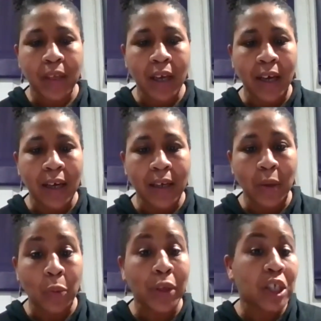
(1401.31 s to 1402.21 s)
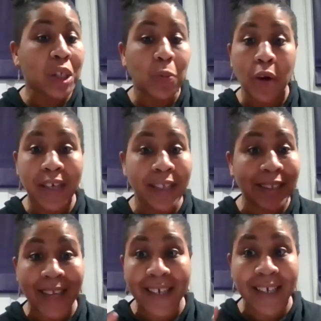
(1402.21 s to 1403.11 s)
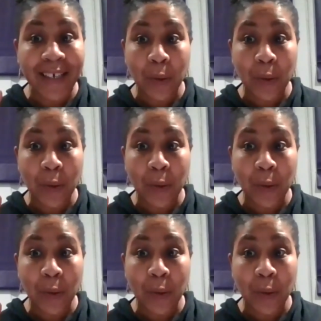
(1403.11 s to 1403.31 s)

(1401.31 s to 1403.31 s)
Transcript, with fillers: uh, we just wanted like